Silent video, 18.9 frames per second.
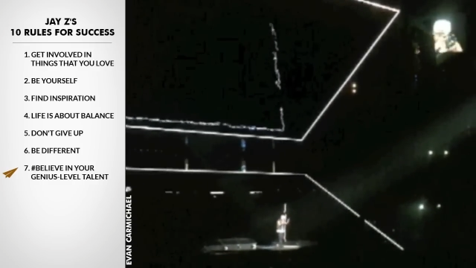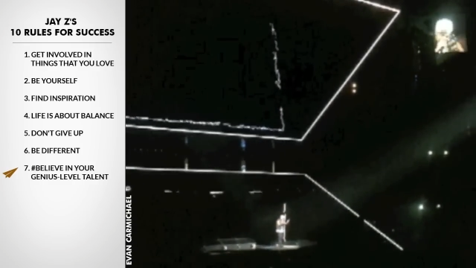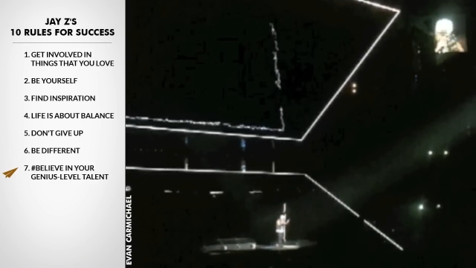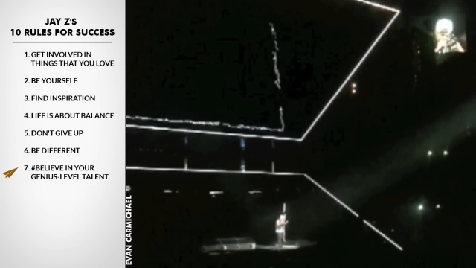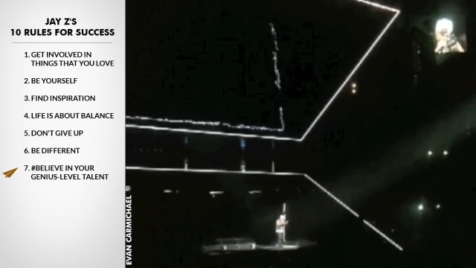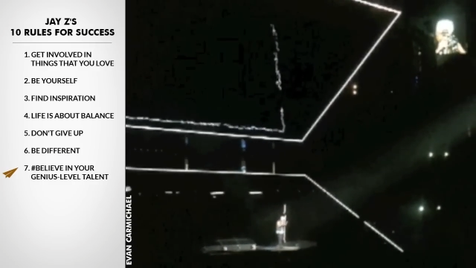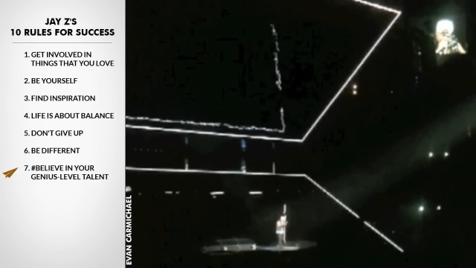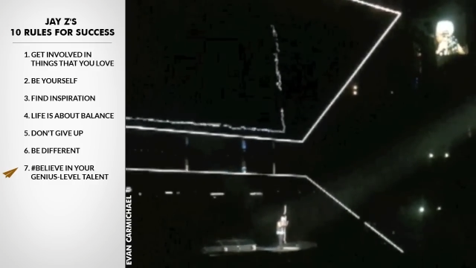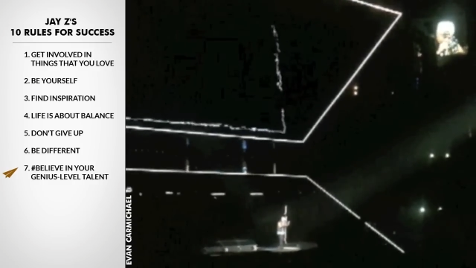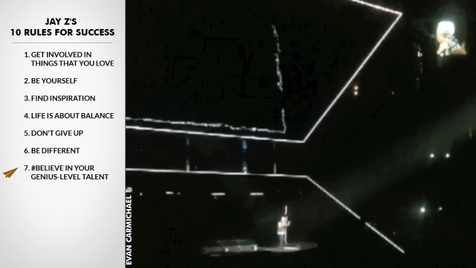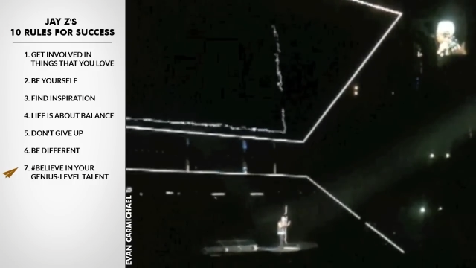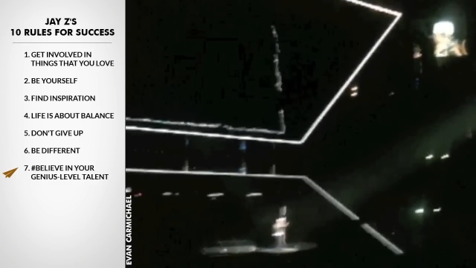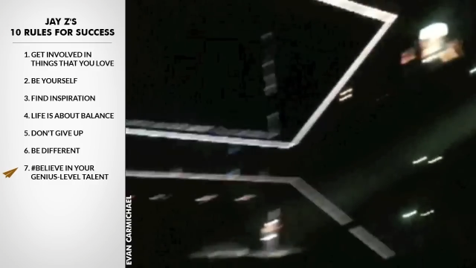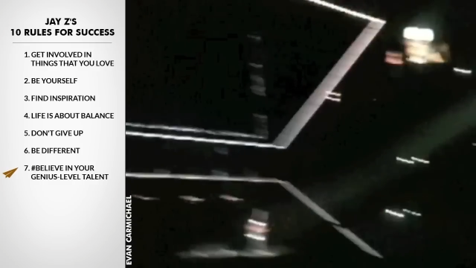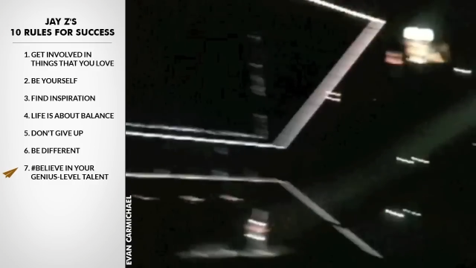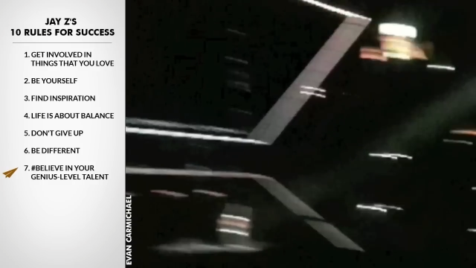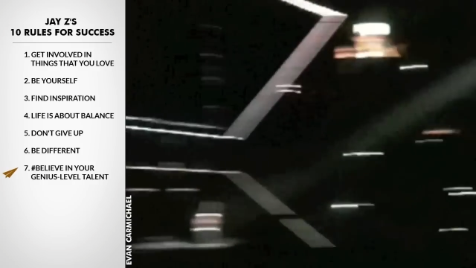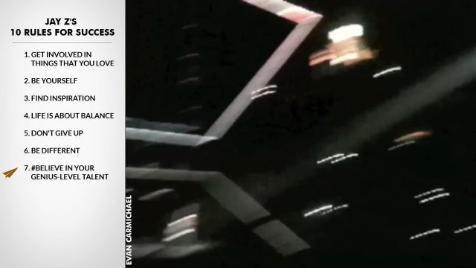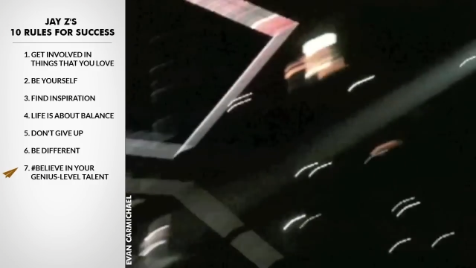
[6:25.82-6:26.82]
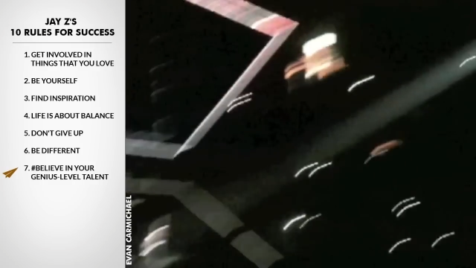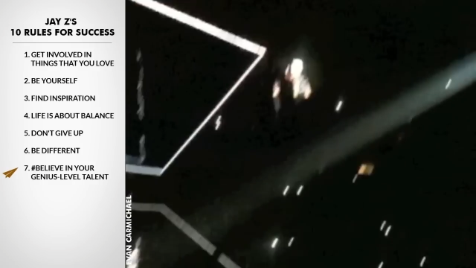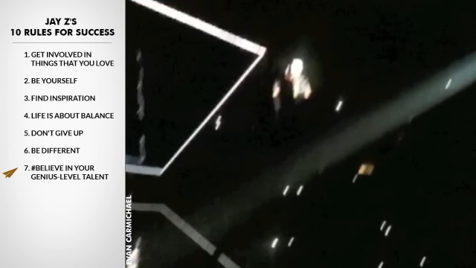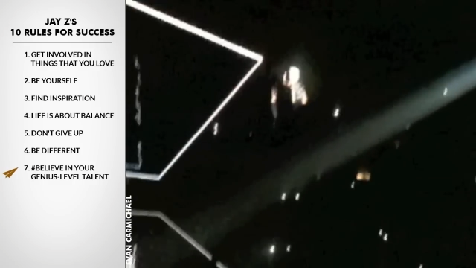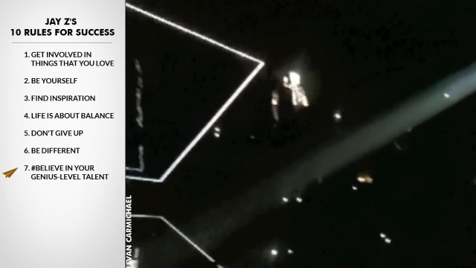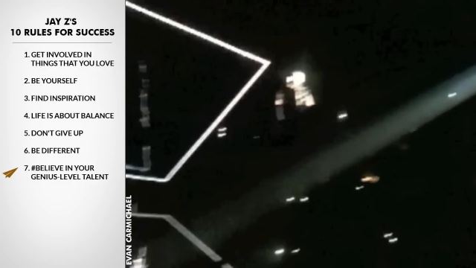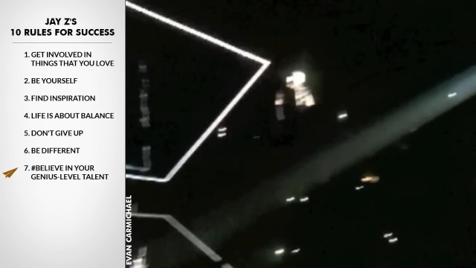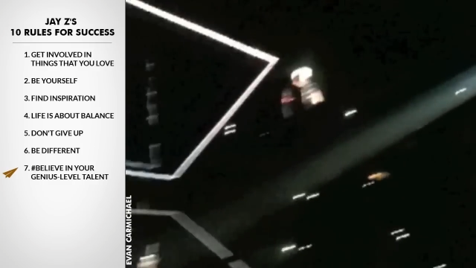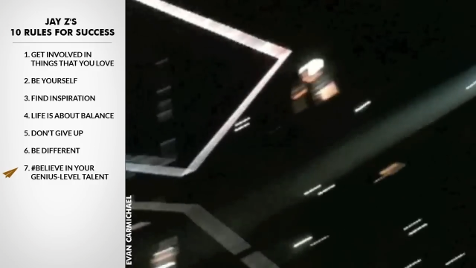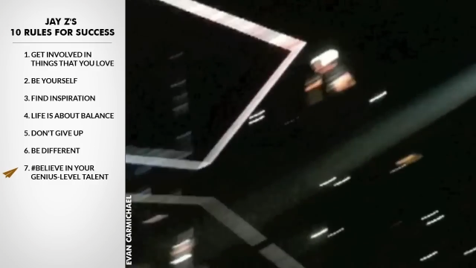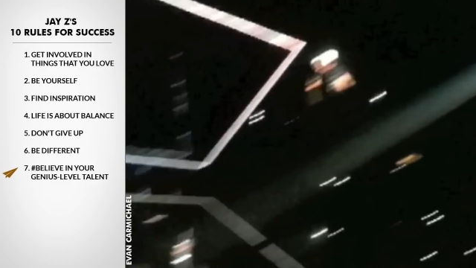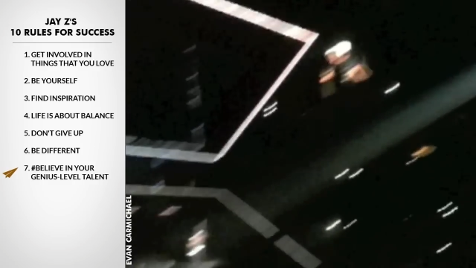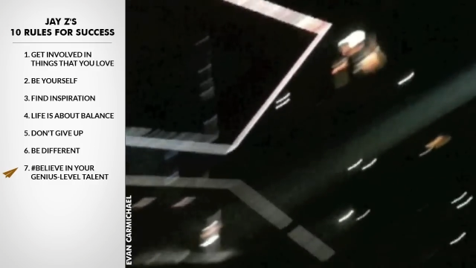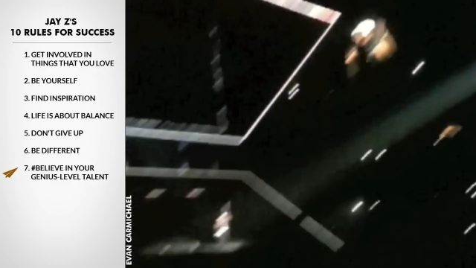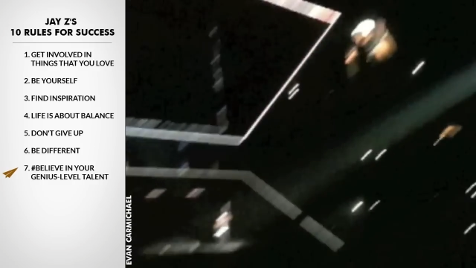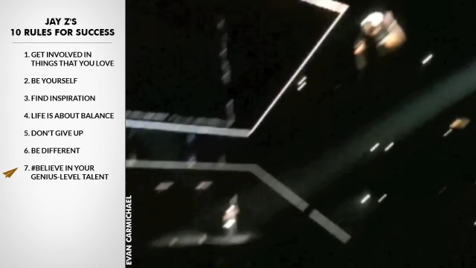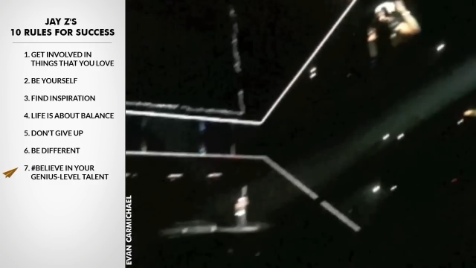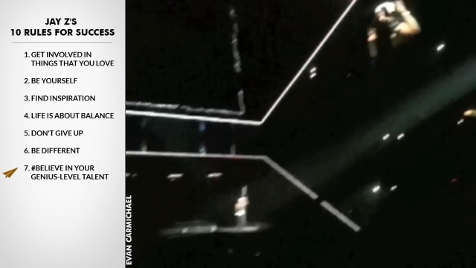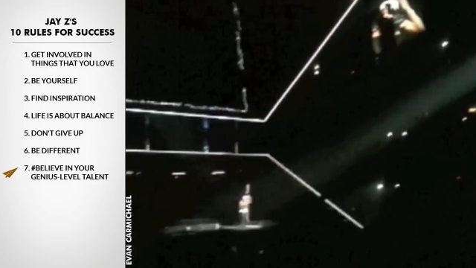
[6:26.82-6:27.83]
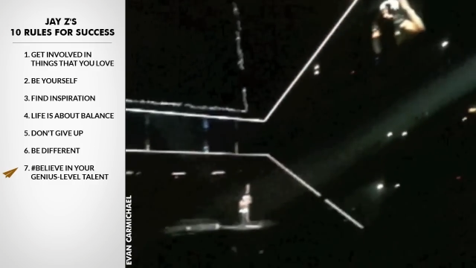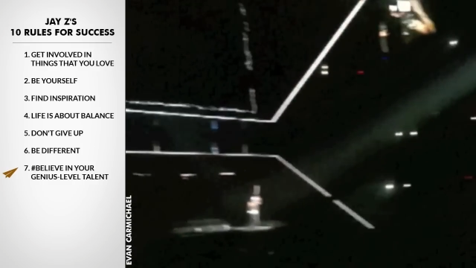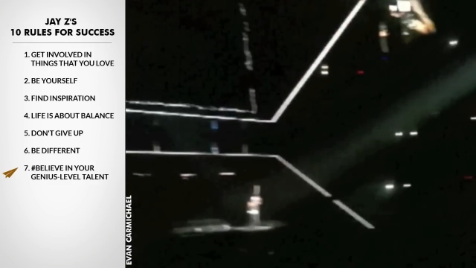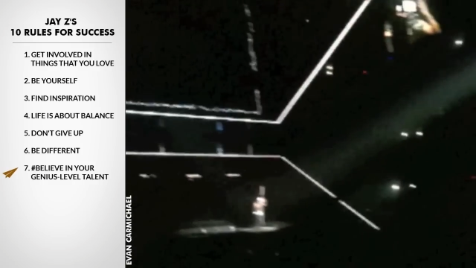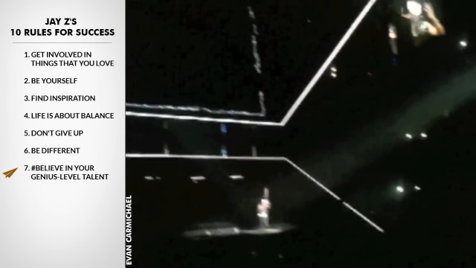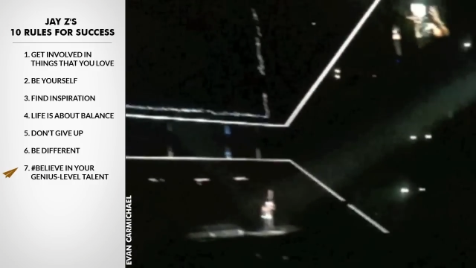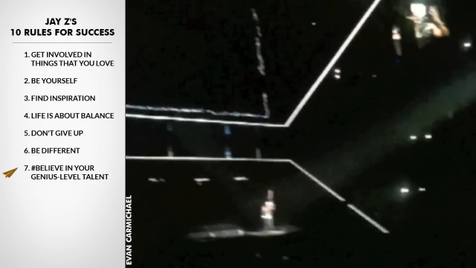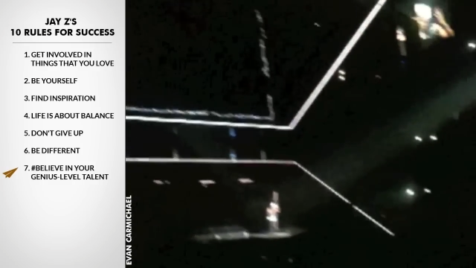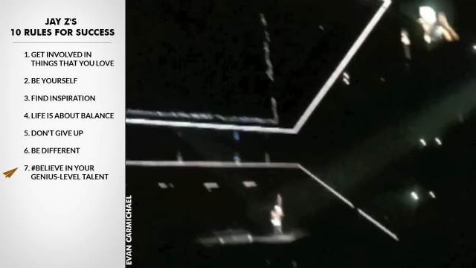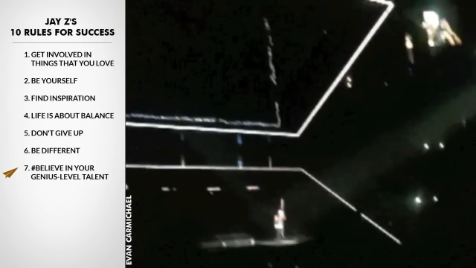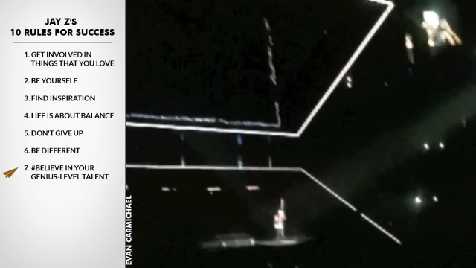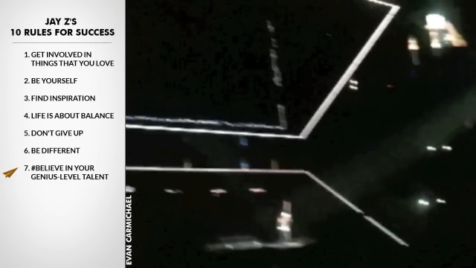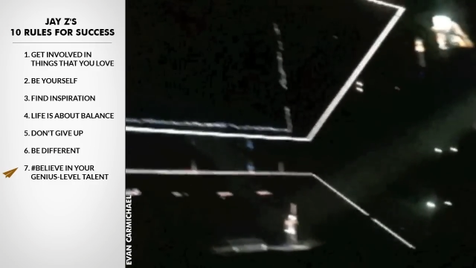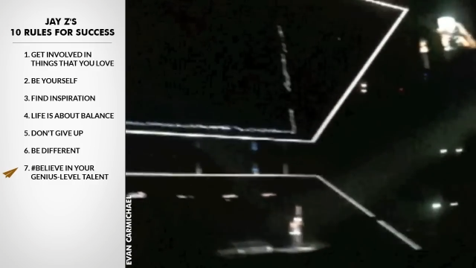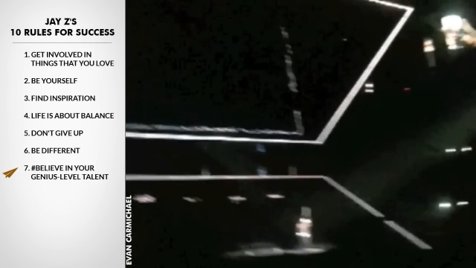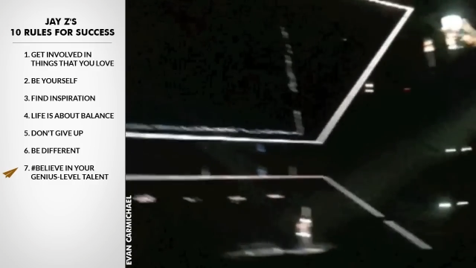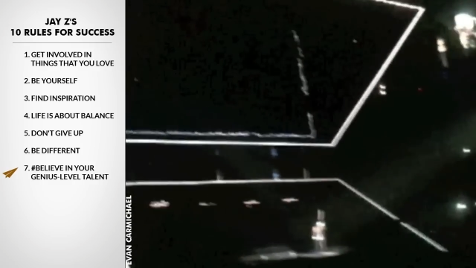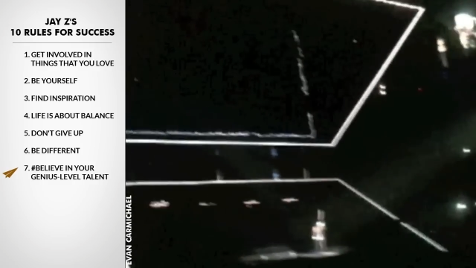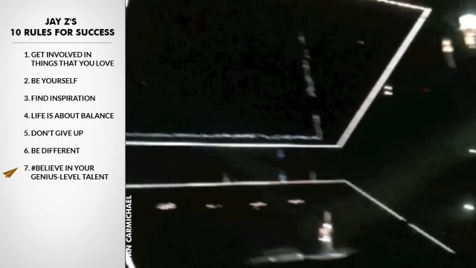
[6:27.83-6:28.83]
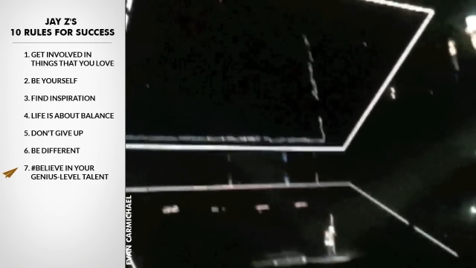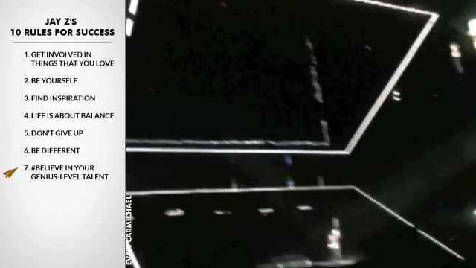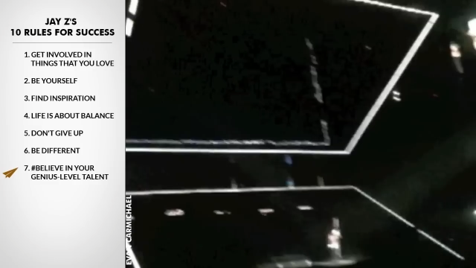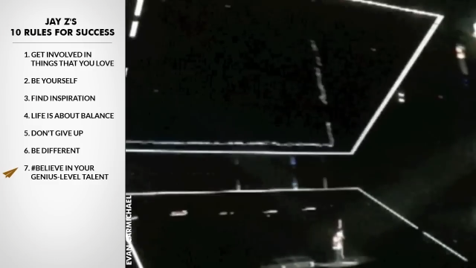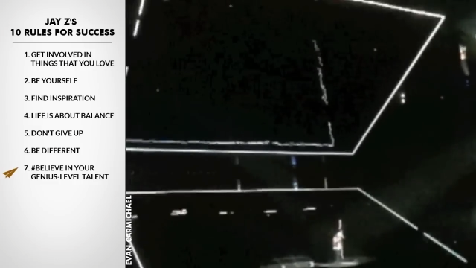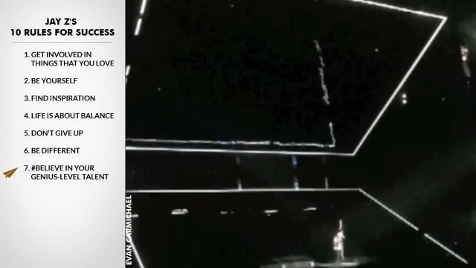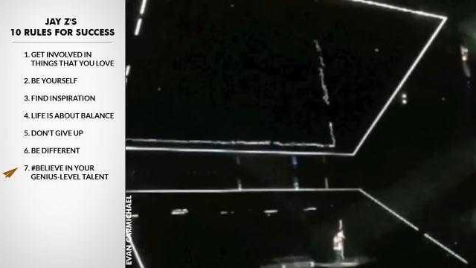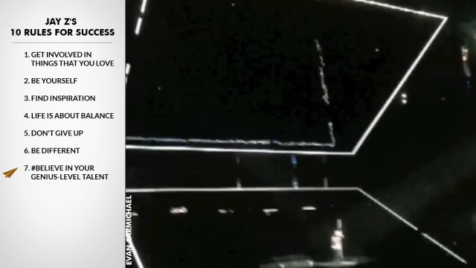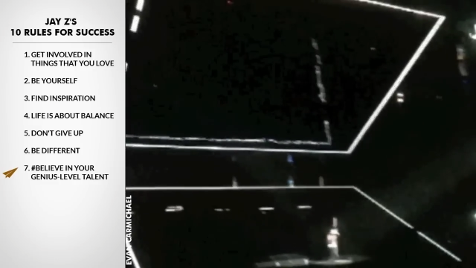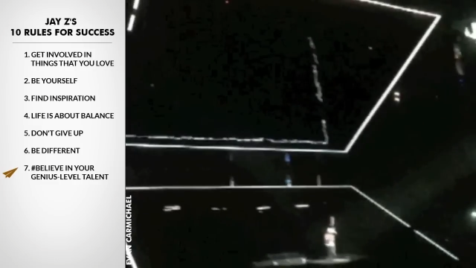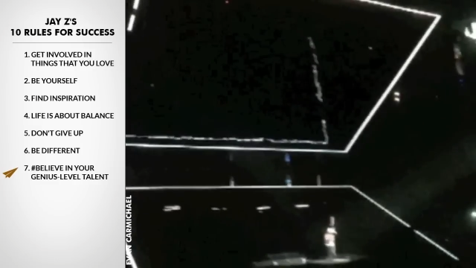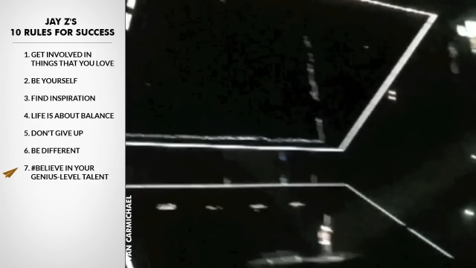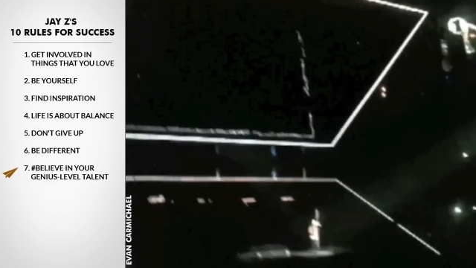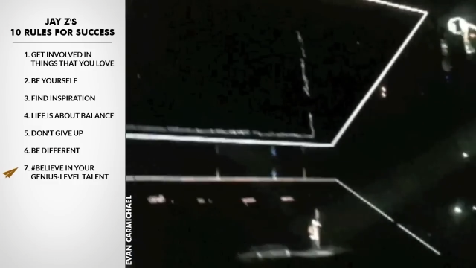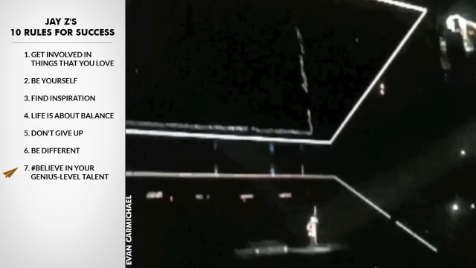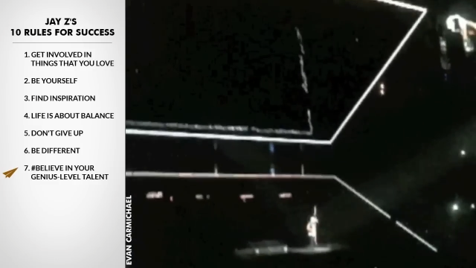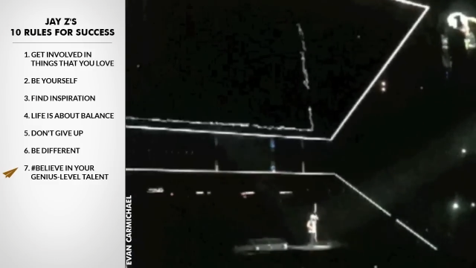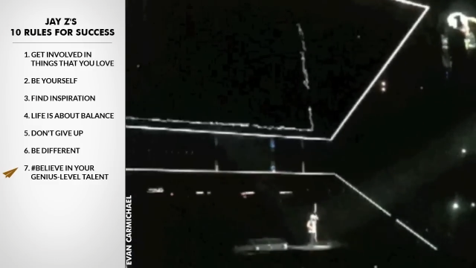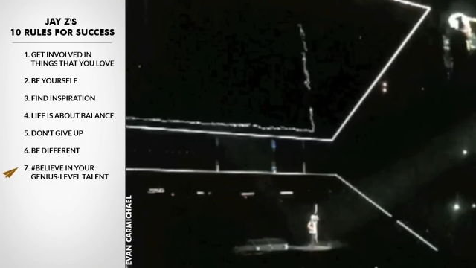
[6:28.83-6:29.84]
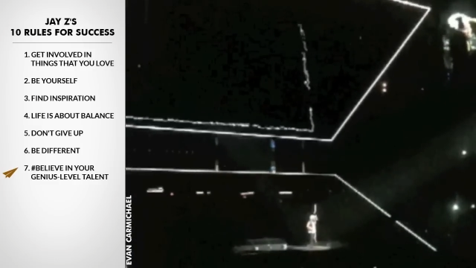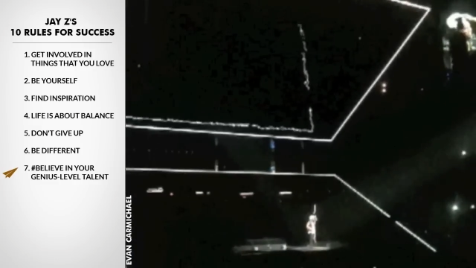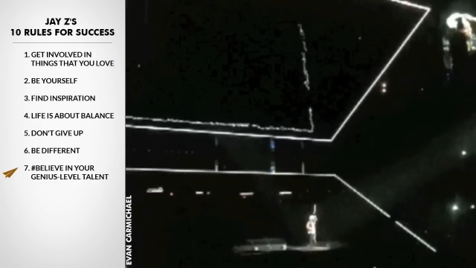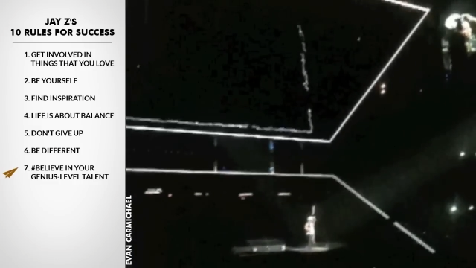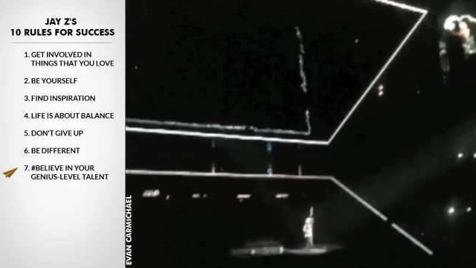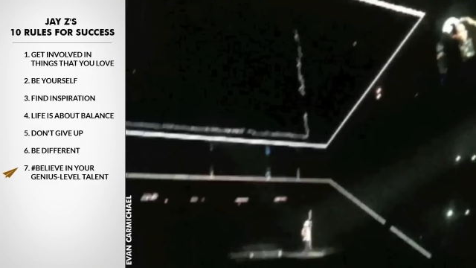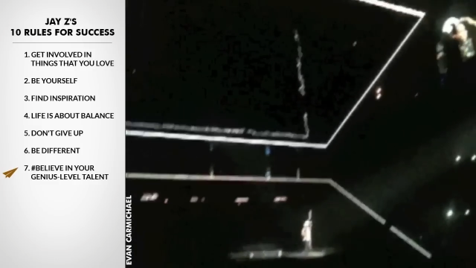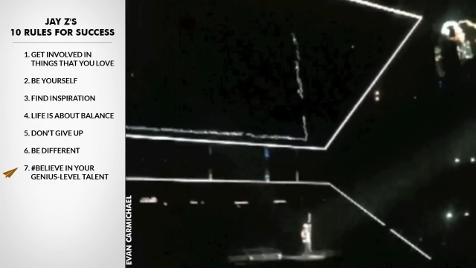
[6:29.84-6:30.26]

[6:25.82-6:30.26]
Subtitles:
(no speaker visible)